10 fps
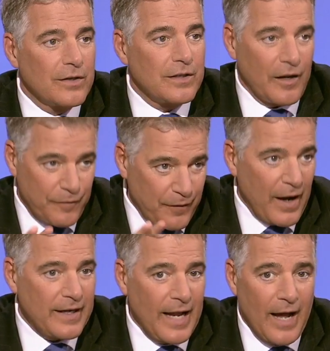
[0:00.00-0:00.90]
They
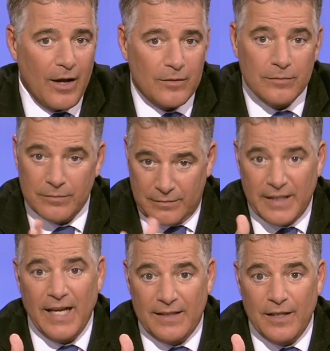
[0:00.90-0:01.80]
find out,
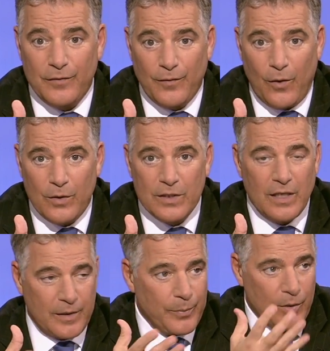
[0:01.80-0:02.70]
get this, folks,
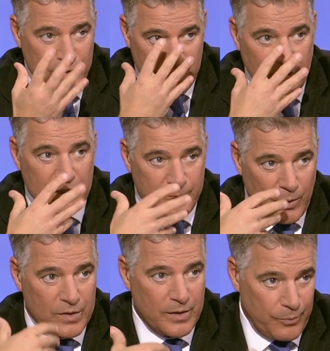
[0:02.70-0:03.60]
that the person that's
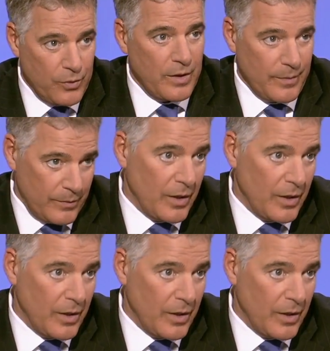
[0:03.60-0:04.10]
supposed to put him, you